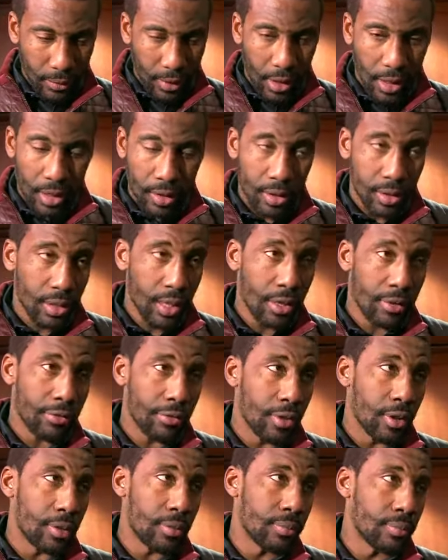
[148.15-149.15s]
Yeah, it's not
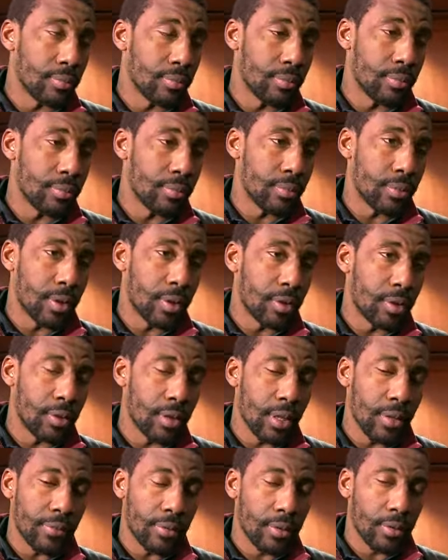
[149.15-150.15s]
fun. It's
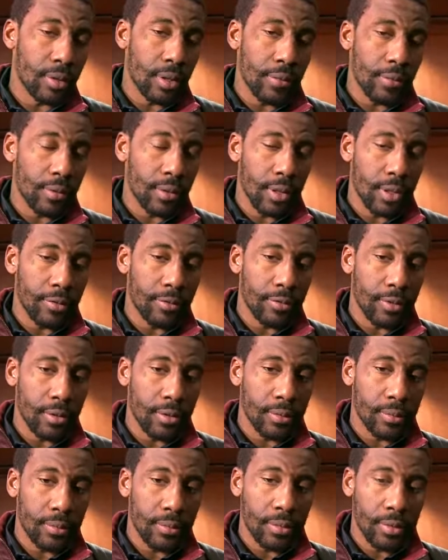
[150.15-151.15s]
definitely not
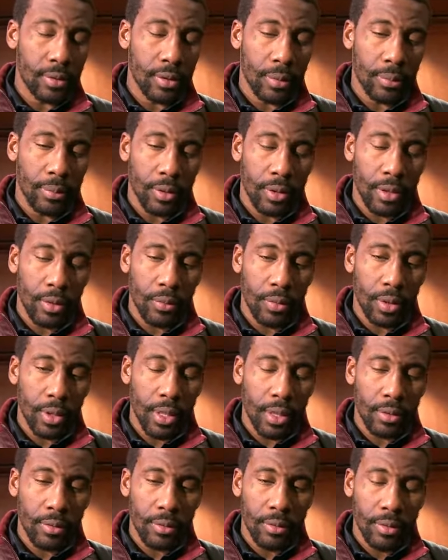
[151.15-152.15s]
fun. It's something that we got
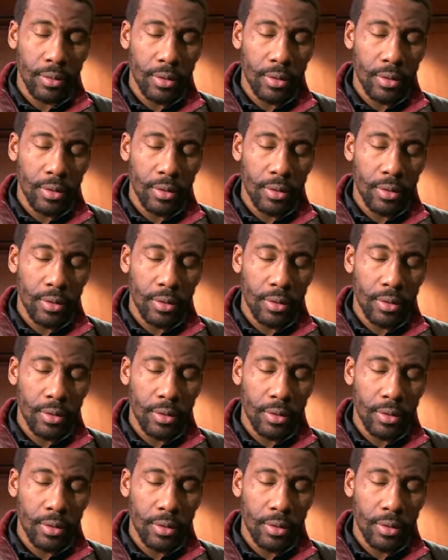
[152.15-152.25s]
to.